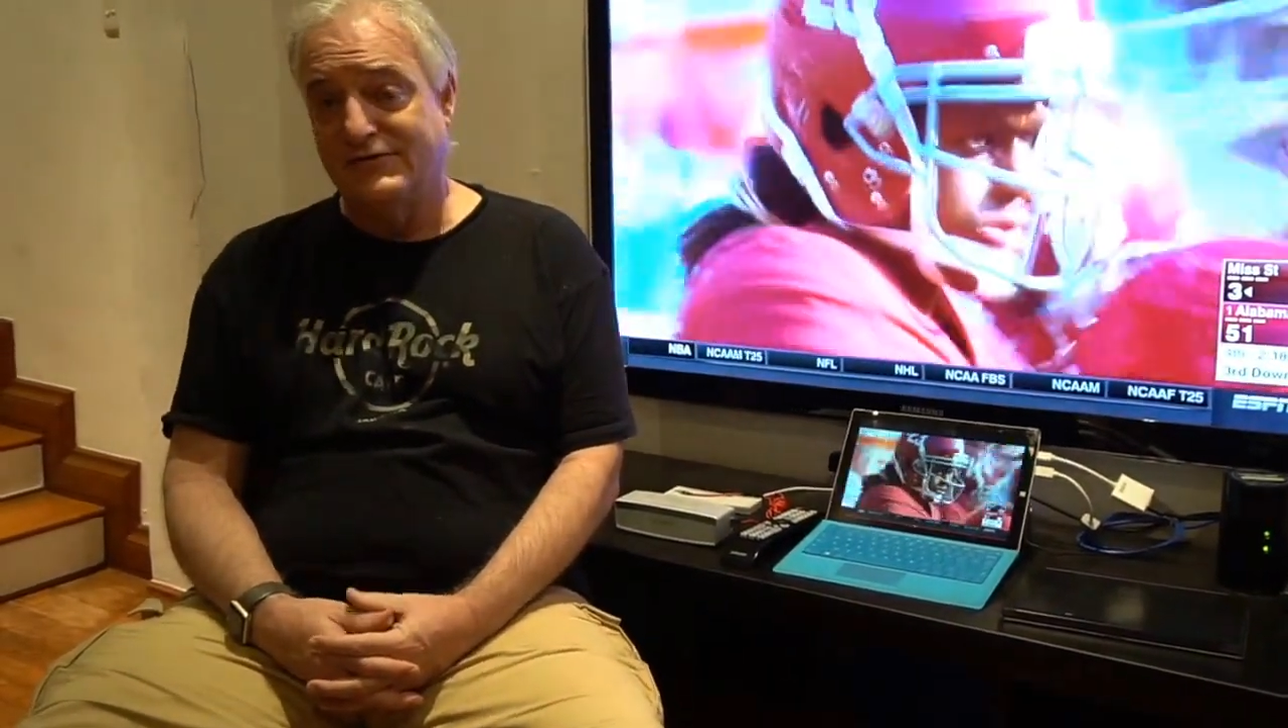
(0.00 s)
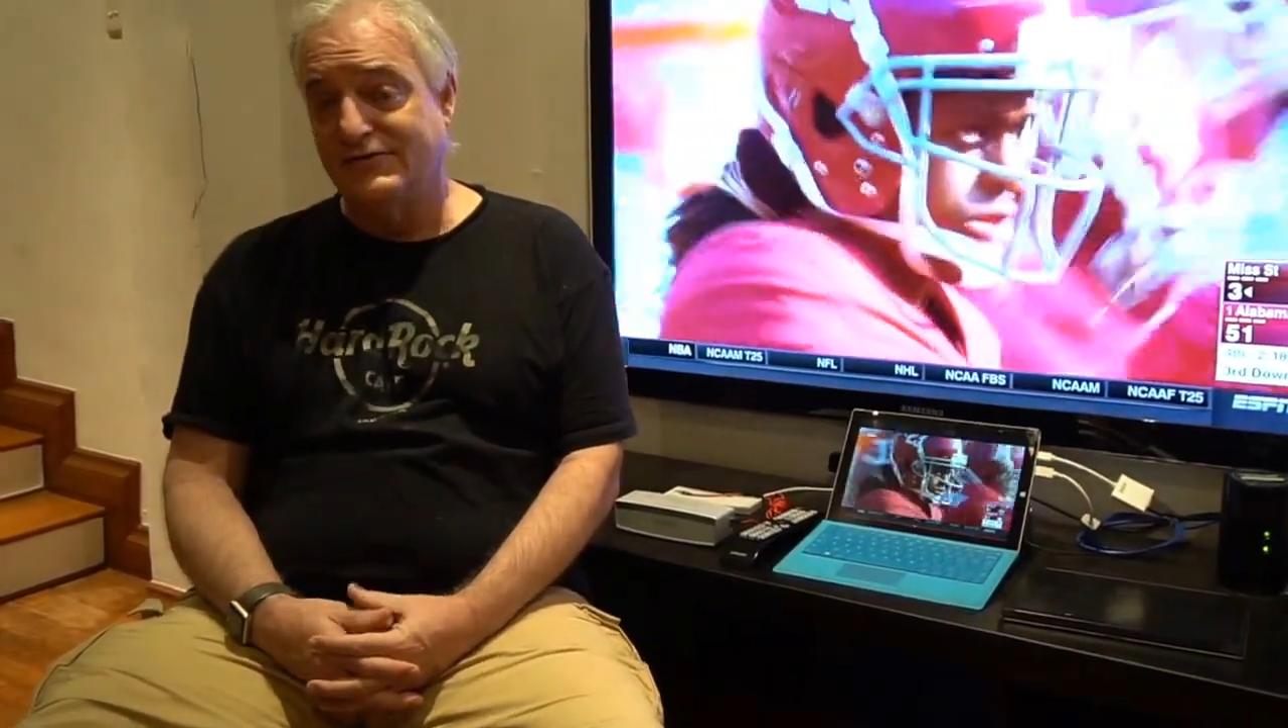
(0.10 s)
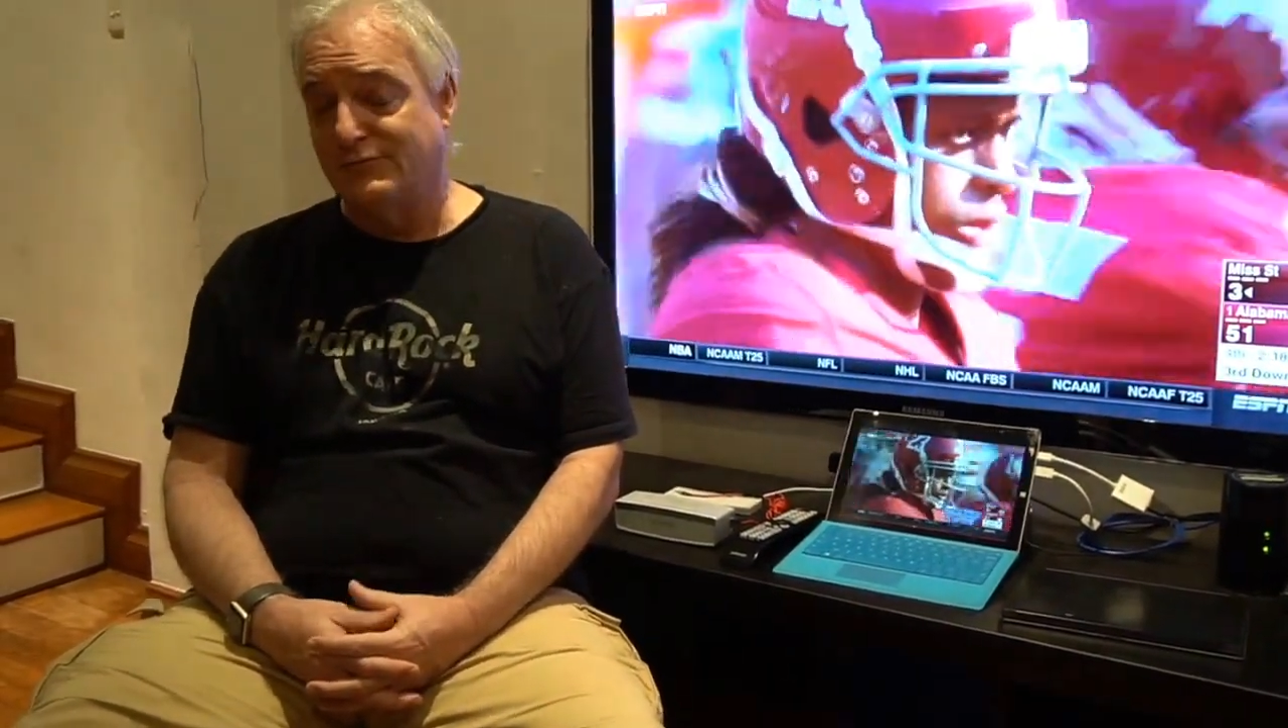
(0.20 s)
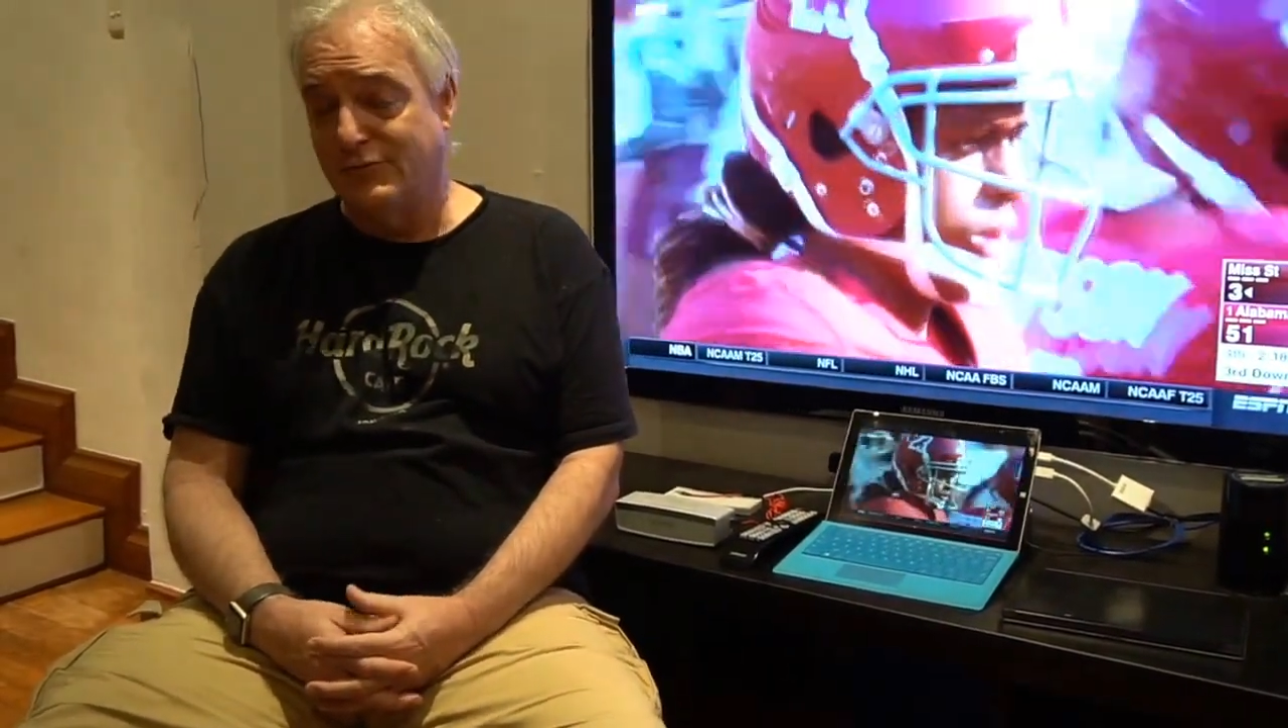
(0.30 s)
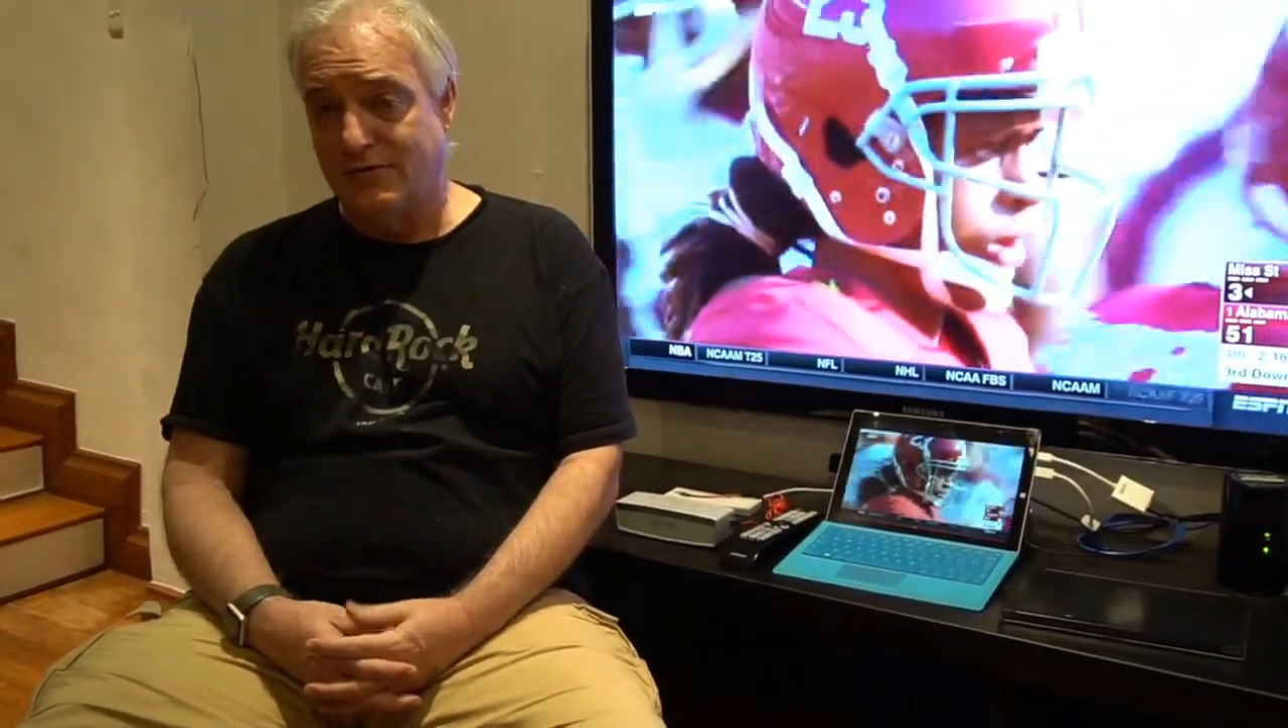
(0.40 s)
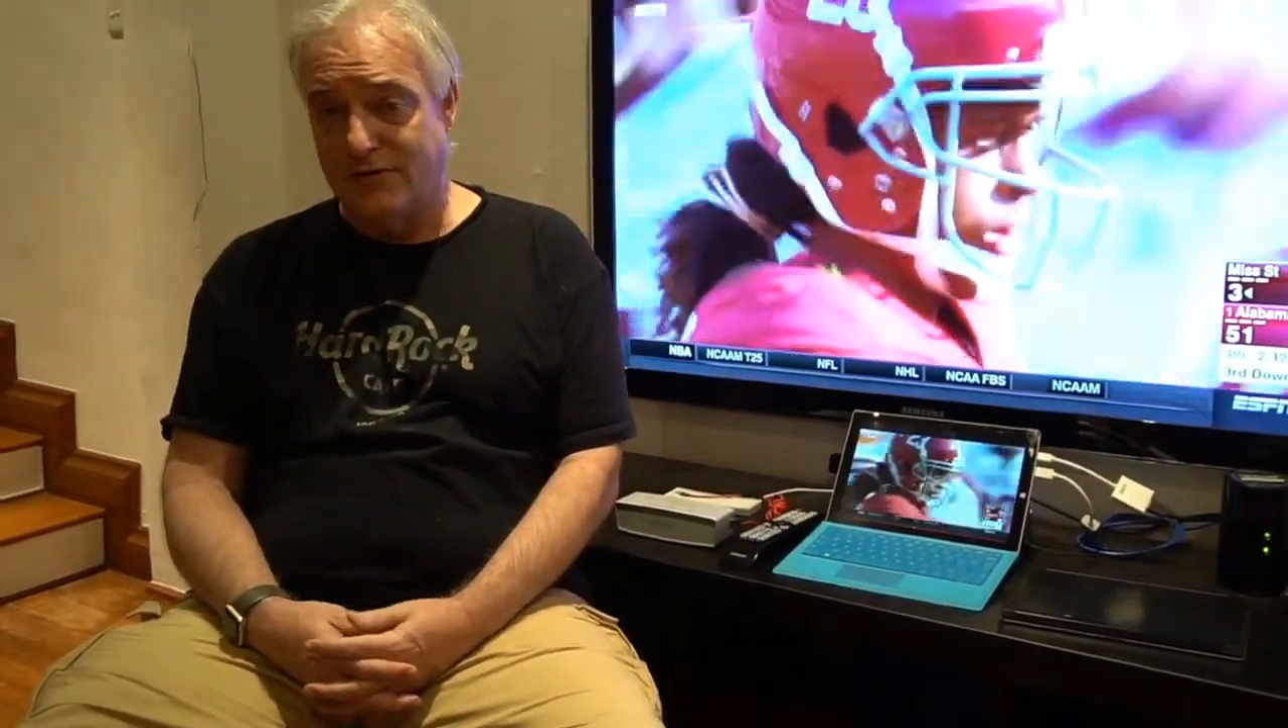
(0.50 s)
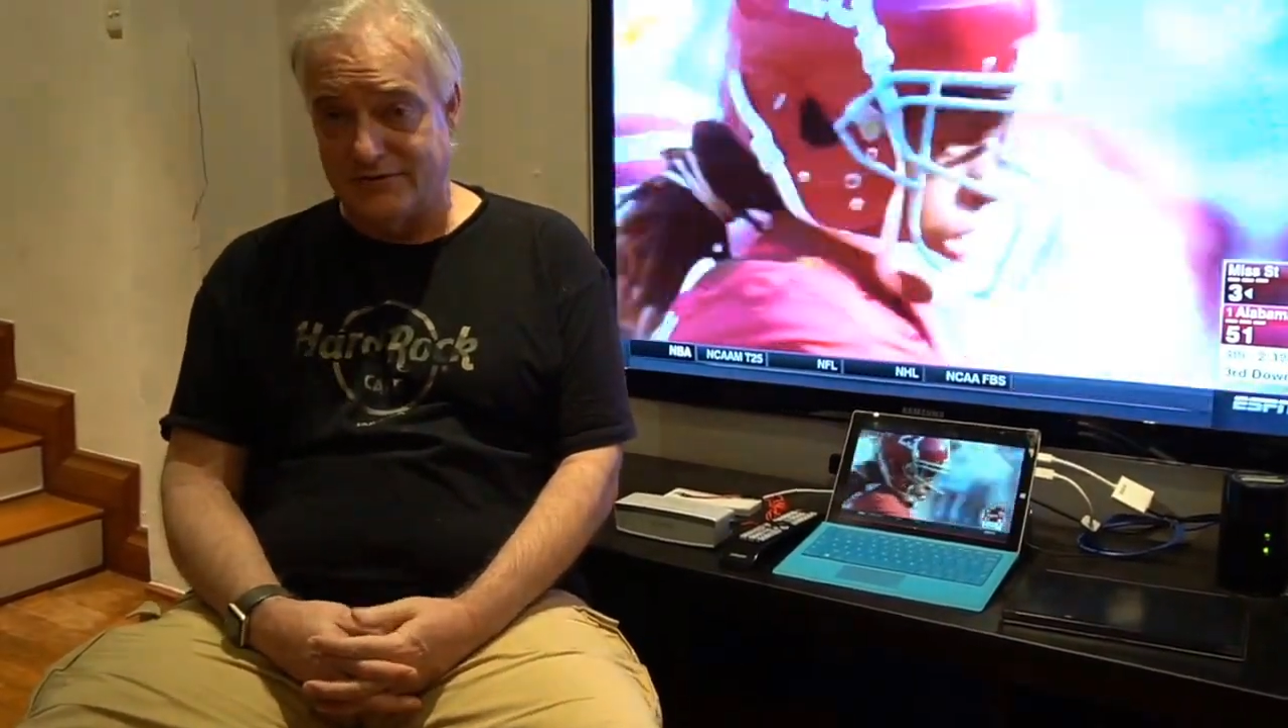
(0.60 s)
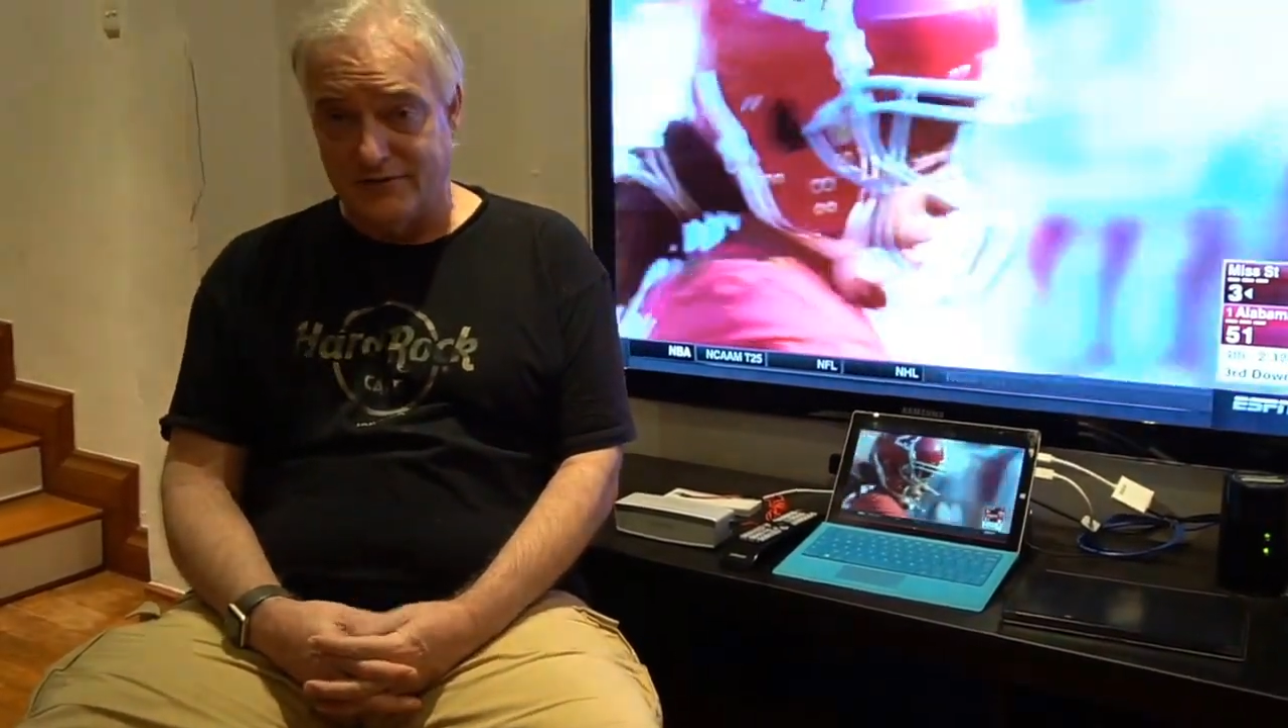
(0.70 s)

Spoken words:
those Bulldogs.